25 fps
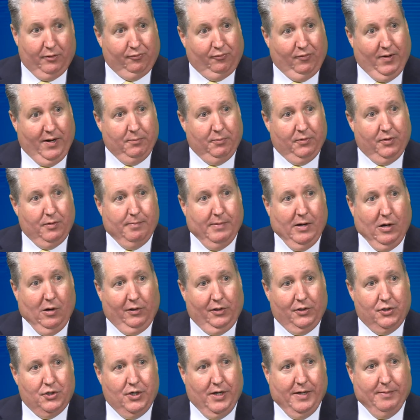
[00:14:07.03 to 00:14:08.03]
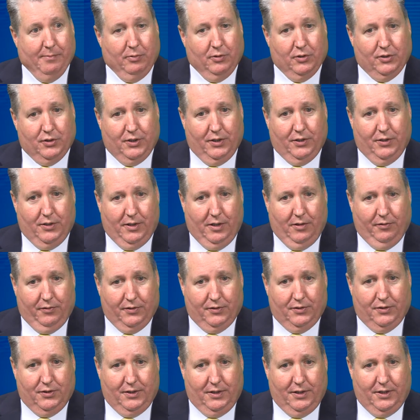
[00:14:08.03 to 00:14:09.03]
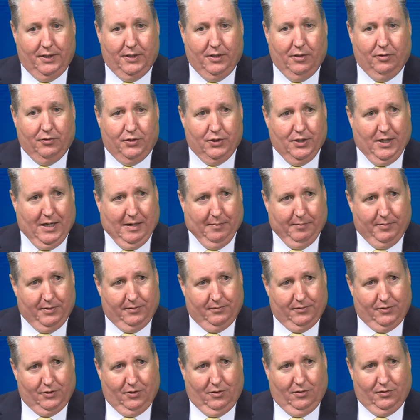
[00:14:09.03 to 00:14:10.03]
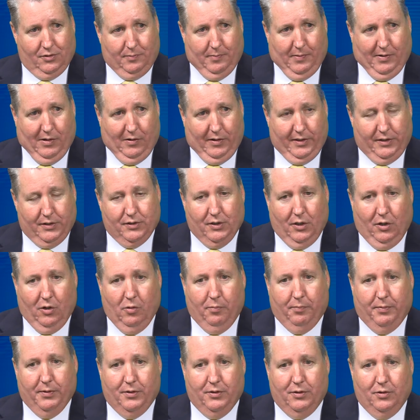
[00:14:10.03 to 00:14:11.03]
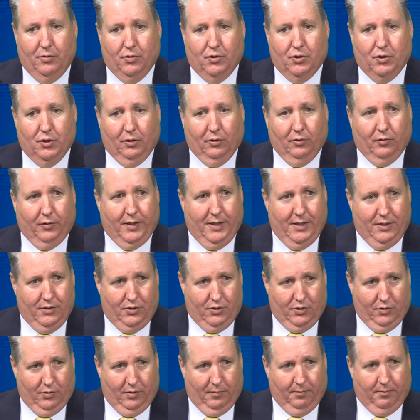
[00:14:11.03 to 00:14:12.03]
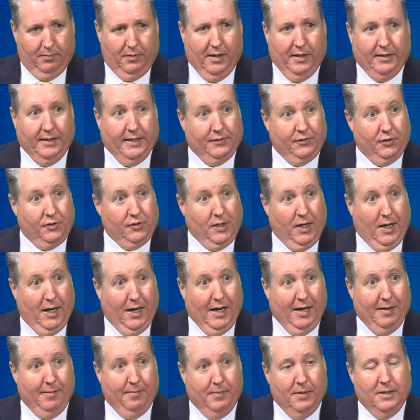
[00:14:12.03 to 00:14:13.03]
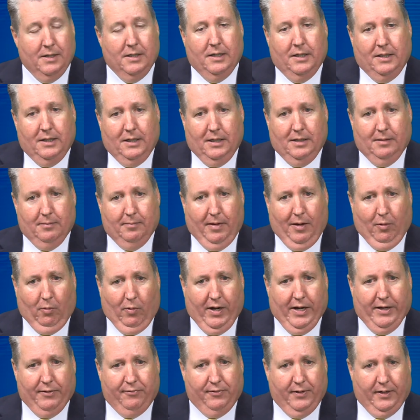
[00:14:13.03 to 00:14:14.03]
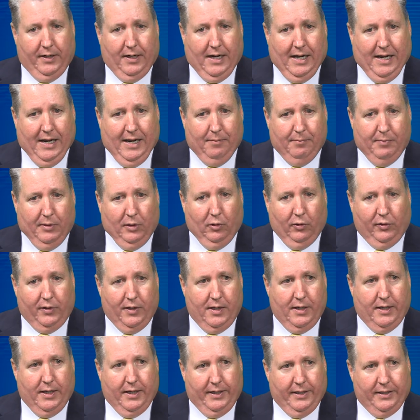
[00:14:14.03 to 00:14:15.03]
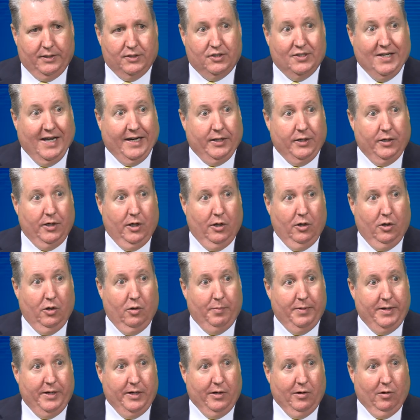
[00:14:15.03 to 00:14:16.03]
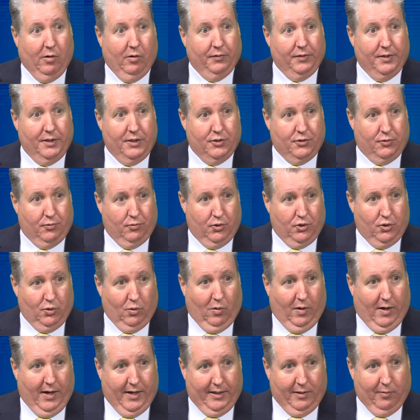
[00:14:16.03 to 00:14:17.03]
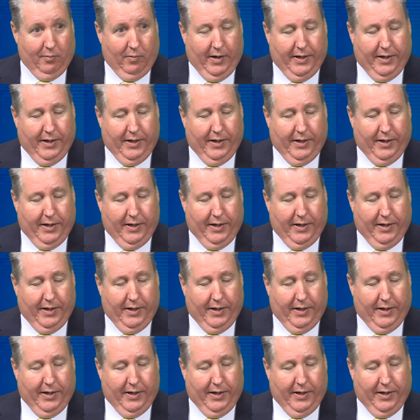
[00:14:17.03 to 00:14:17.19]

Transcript: A friend with the Maryland Chamber said, the CEO job at Salisbury is open. You should look into it. And at the time, my wife and I had been looking at a second home here on the Eastern Shore anyway.